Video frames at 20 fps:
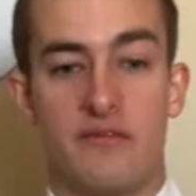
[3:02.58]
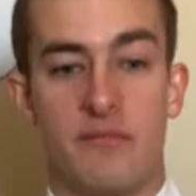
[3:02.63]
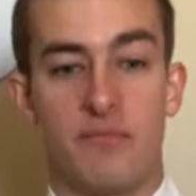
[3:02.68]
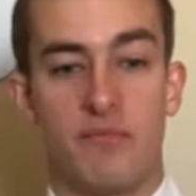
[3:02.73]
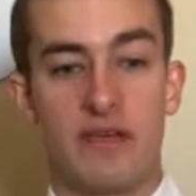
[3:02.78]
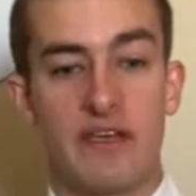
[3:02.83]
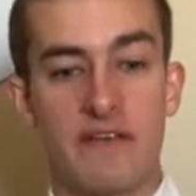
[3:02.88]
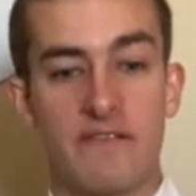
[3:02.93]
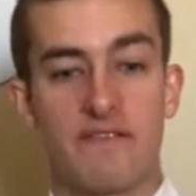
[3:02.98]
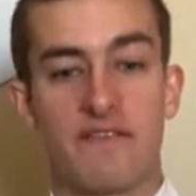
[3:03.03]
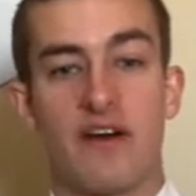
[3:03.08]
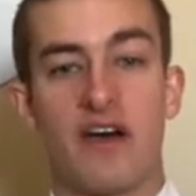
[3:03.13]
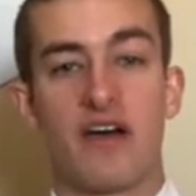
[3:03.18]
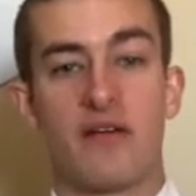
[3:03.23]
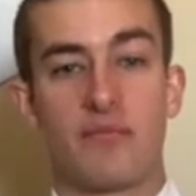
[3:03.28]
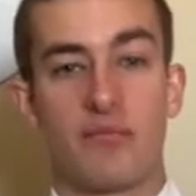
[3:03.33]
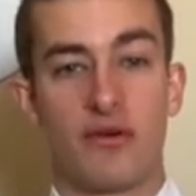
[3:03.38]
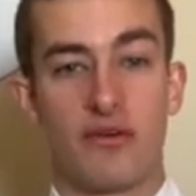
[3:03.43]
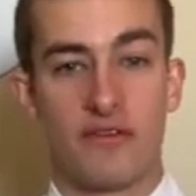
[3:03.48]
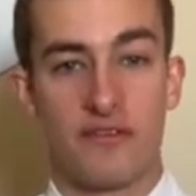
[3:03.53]
the Big
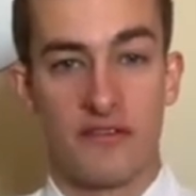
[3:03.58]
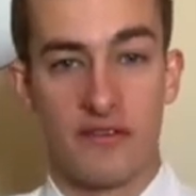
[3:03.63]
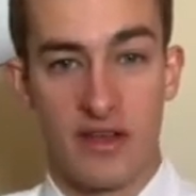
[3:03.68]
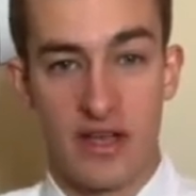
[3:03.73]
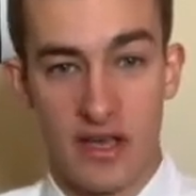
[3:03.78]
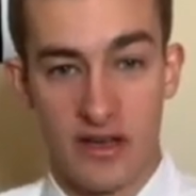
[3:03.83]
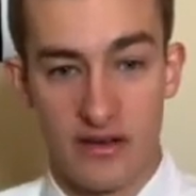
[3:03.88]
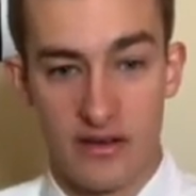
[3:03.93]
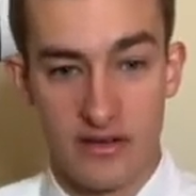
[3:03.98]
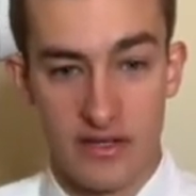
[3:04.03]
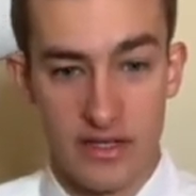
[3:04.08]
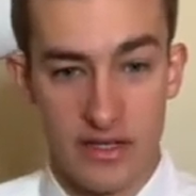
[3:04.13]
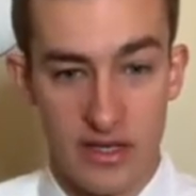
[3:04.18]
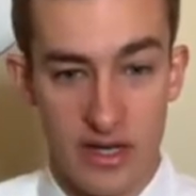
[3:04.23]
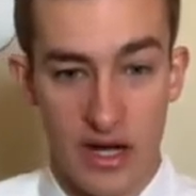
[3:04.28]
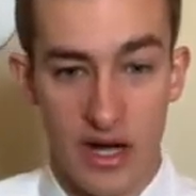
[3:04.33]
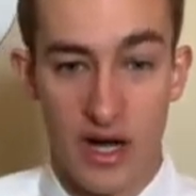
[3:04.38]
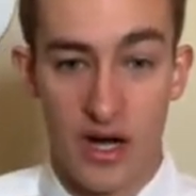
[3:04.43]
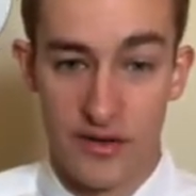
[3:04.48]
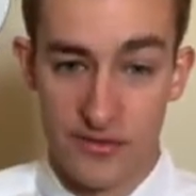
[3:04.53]
Five Personality
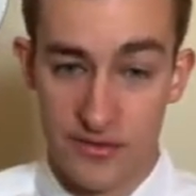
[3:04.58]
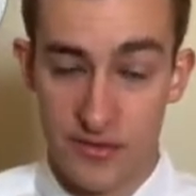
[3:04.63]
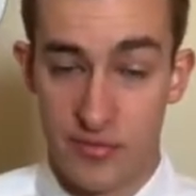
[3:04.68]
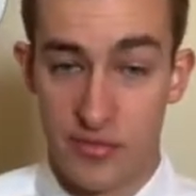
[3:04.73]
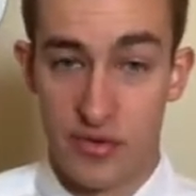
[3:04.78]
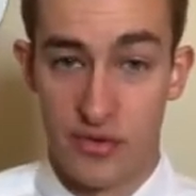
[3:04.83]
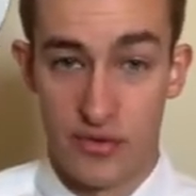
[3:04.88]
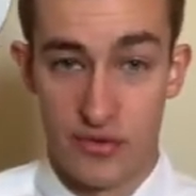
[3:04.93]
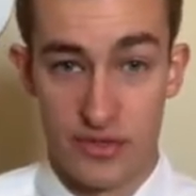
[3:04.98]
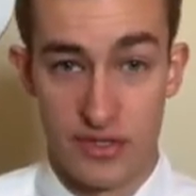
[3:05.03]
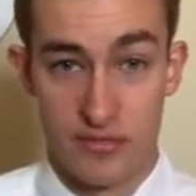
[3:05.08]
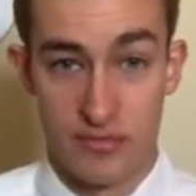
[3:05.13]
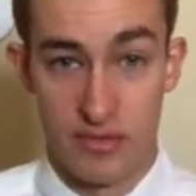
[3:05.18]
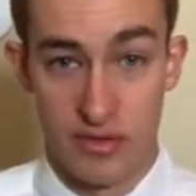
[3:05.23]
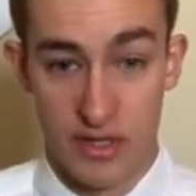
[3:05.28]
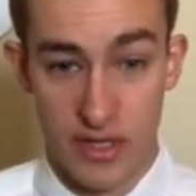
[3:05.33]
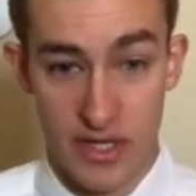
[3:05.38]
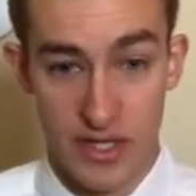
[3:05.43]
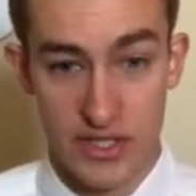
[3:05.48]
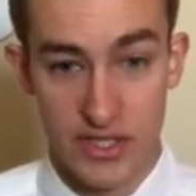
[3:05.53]
Entrepreneurship
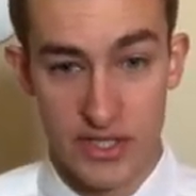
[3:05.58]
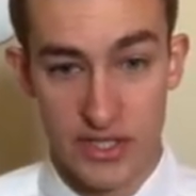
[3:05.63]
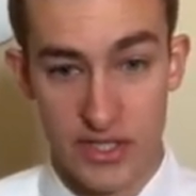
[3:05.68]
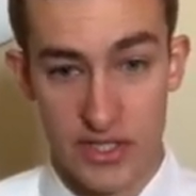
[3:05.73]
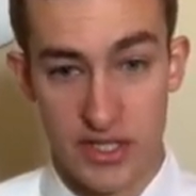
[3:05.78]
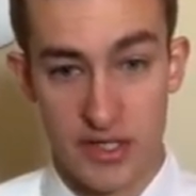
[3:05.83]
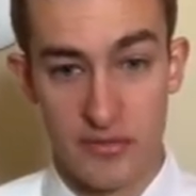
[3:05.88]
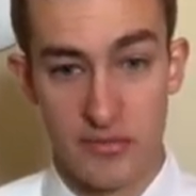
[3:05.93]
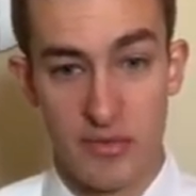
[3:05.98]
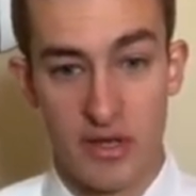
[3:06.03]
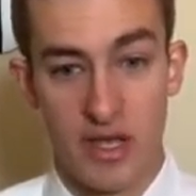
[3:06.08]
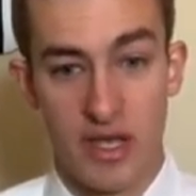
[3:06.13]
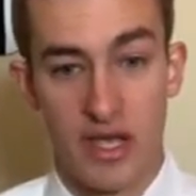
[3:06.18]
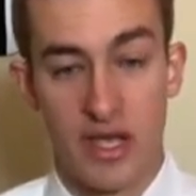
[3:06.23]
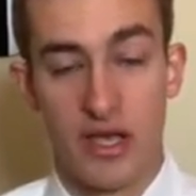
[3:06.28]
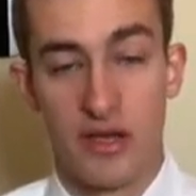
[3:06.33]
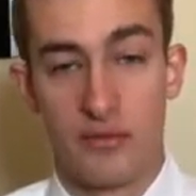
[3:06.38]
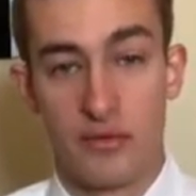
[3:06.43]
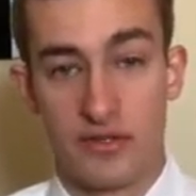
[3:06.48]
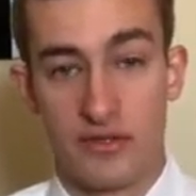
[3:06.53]
Relationship,
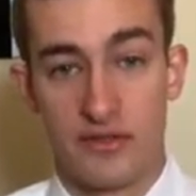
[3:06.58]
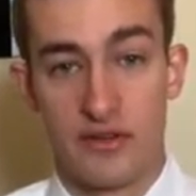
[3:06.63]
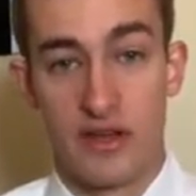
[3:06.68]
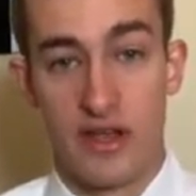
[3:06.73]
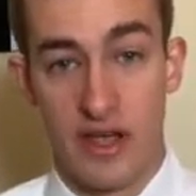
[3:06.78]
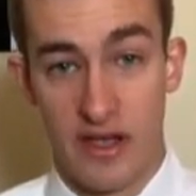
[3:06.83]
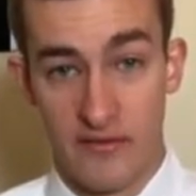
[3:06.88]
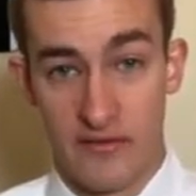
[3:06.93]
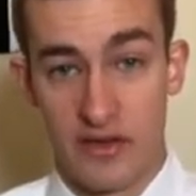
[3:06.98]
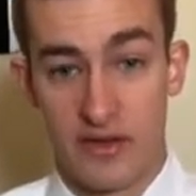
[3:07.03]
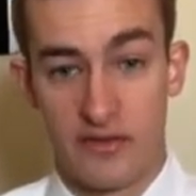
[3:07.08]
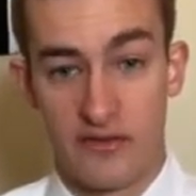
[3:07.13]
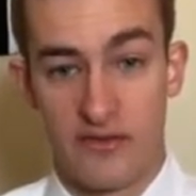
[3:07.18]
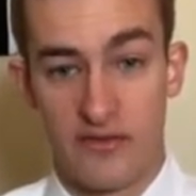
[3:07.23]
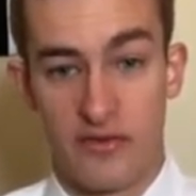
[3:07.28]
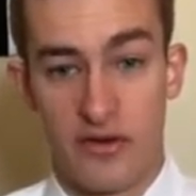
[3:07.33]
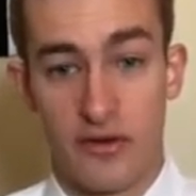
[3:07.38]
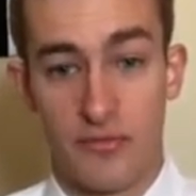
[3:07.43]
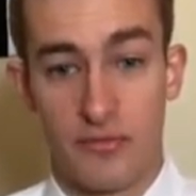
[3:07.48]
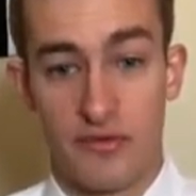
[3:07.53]
which is evidence
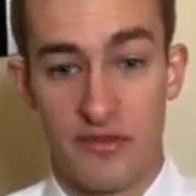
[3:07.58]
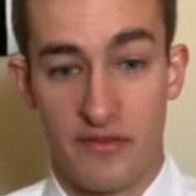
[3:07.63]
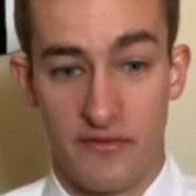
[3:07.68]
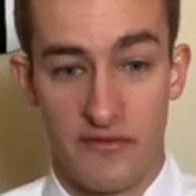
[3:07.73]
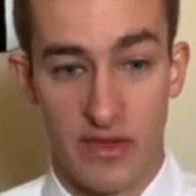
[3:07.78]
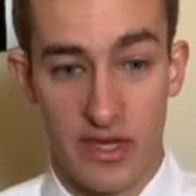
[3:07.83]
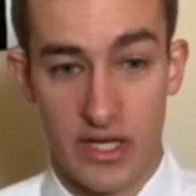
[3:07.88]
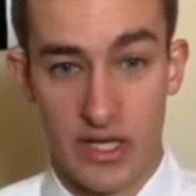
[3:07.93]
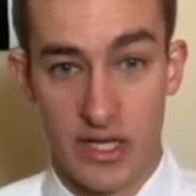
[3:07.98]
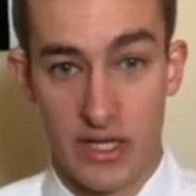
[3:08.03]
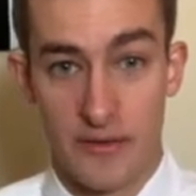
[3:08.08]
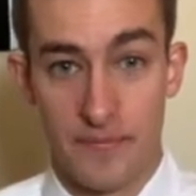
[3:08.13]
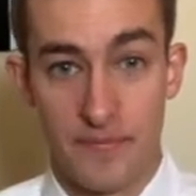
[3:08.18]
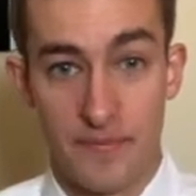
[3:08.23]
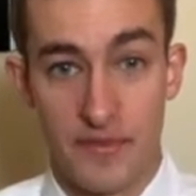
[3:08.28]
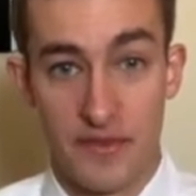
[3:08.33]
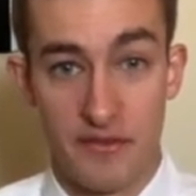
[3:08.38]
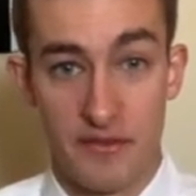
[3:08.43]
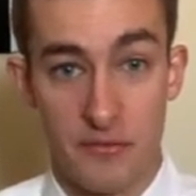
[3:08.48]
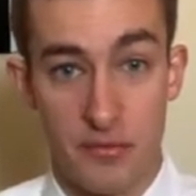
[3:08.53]
from Slovenia.
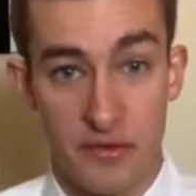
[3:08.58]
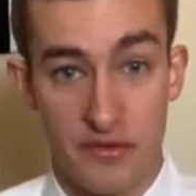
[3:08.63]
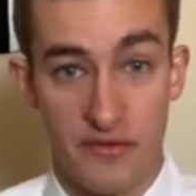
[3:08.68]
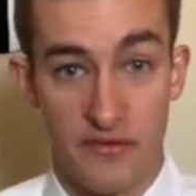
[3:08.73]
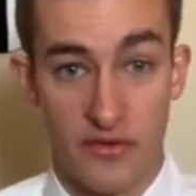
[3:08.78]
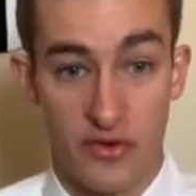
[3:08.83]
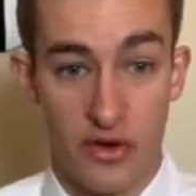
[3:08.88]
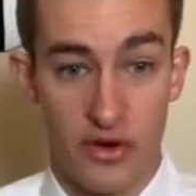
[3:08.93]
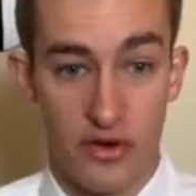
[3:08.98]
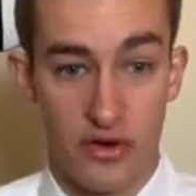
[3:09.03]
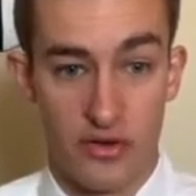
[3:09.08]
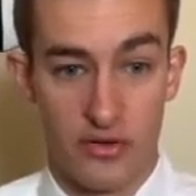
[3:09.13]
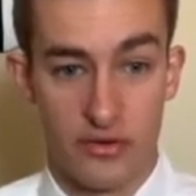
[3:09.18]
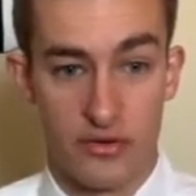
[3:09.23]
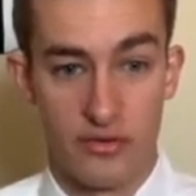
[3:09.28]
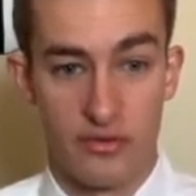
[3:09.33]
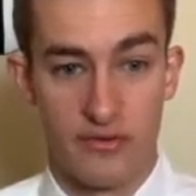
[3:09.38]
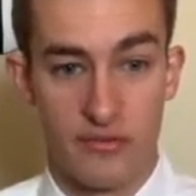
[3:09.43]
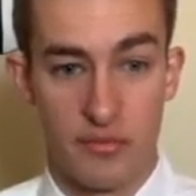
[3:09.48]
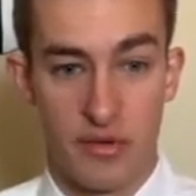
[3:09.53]
This specific
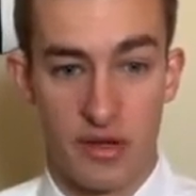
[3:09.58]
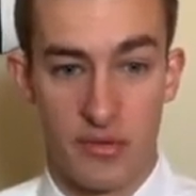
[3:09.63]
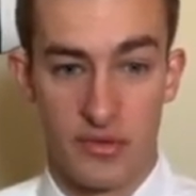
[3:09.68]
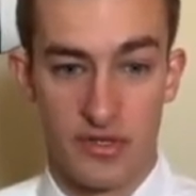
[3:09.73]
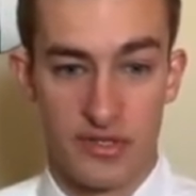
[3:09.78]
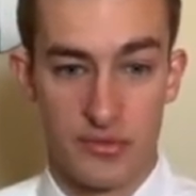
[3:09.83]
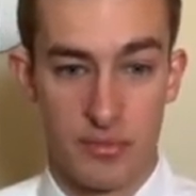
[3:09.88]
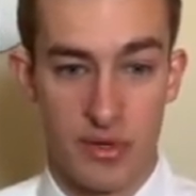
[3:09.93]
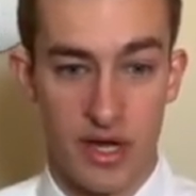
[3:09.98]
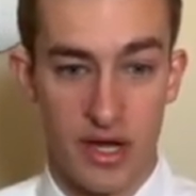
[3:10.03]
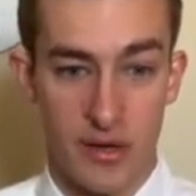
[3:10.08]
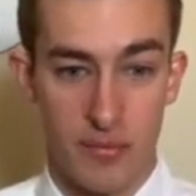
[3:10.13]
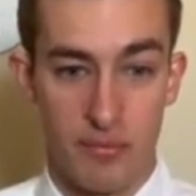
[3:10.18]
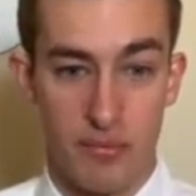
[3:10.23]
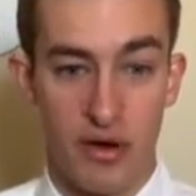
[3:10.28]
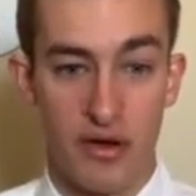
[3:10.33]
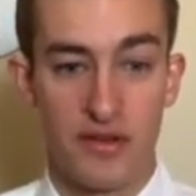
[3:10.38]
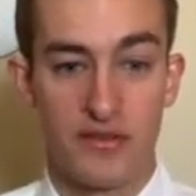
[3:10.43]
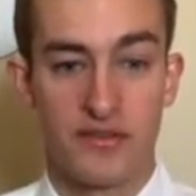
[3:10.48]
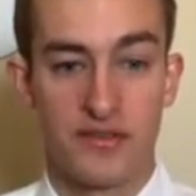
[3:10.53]
article is published by
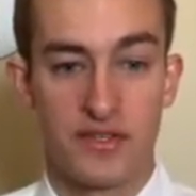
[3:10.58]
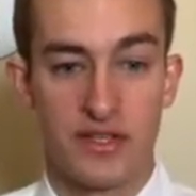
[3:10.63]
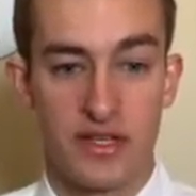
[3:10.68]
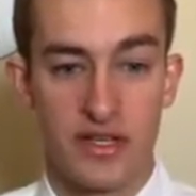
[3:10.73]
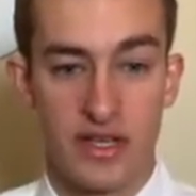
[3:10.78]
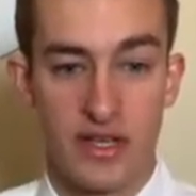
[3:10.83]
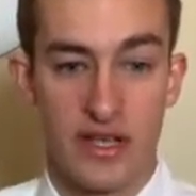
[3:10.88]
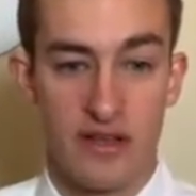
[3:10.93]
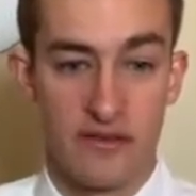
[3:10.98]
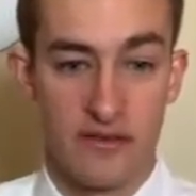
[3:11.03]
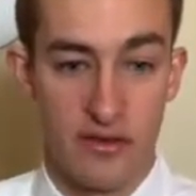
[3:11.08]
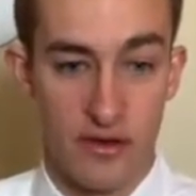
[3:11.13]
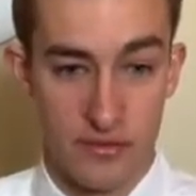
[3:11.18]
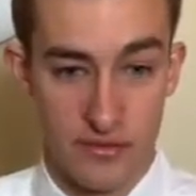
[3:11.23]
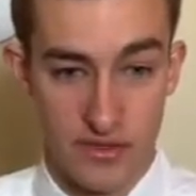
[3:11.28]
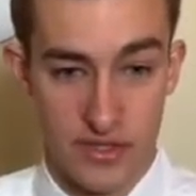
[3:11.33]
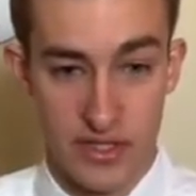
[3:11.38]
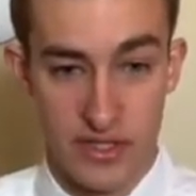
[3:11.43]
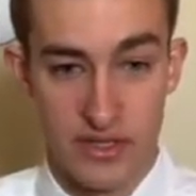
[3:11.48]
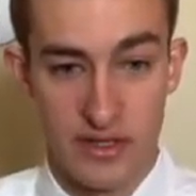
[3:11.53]
Boston
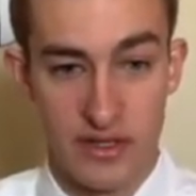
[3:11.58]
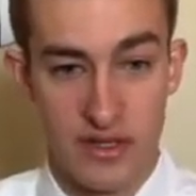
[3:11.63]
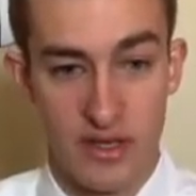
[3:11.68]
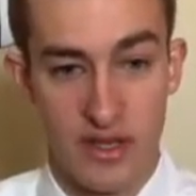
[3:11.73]
Antonchik,